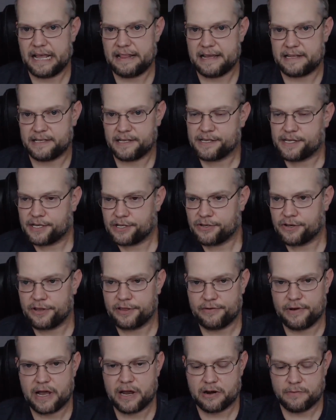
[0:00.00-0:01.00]
That's essentially
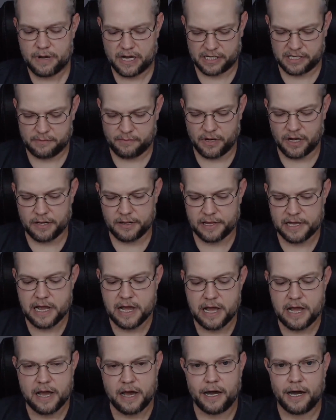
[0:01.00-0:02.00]
$300 a month,
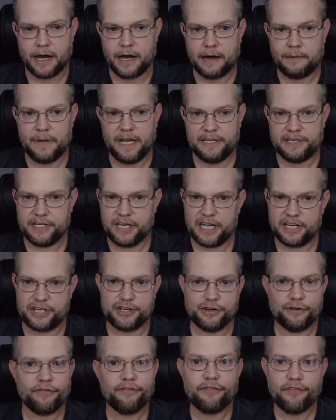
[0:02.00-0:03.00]
and get
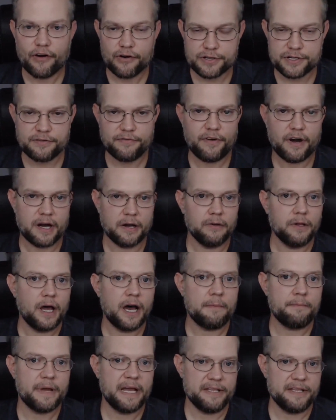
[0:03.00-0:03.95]
your first funnel up